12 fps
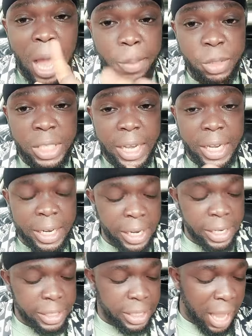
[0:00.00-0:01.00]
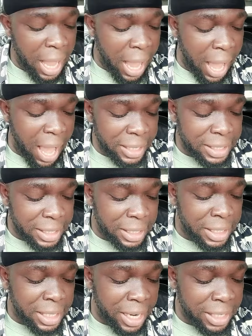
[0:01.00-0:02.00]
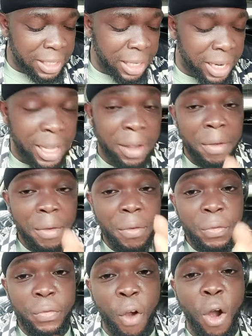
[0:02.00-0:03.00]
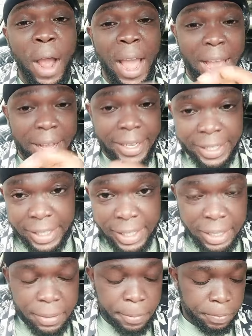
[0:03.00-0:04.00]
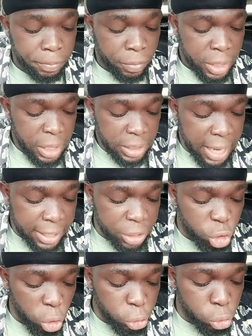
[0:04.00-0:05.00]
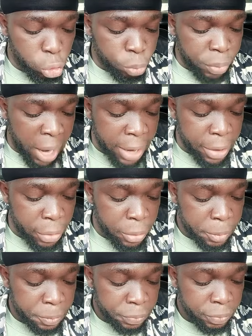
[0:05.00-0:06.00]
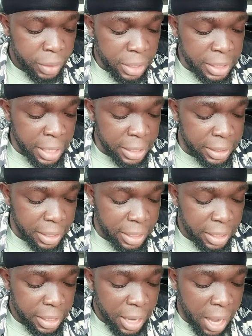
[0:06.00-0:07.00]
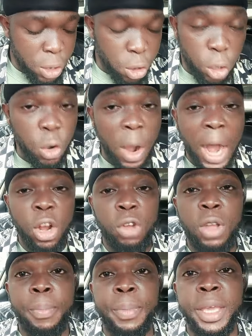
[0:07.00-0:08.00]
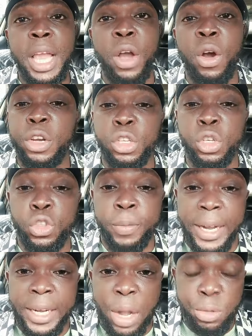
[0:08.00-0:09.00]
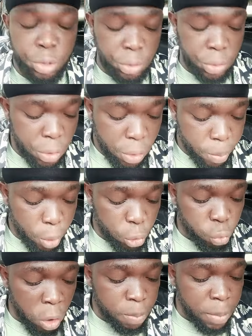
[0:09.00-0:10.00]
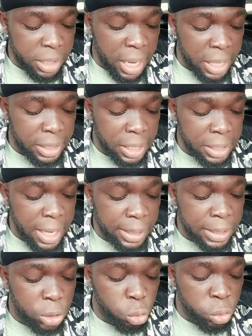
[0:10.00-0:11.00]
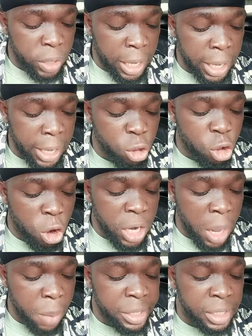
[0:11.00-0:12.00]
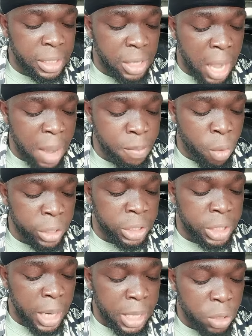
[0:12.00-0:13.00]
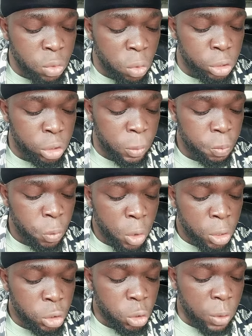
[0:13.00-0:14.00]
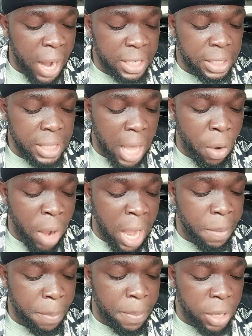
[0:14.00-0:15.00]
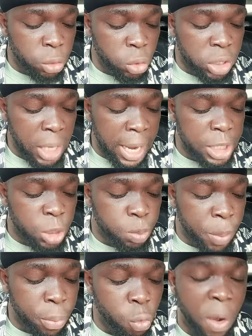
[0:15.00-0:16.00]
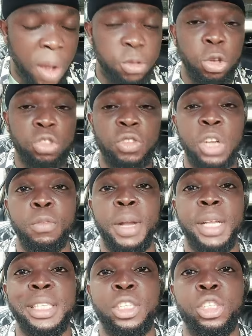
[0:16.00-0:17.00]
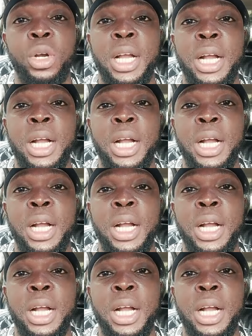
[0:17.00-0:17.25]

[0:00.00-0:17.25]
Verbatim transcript: MC Chris X334X. That is your YouTube handle. Yes, I don't know how long you will be here on the YouTube account, but what matters is that today your name is among the selected ones. So right now, I am about to select people who have subscribed to my TikTok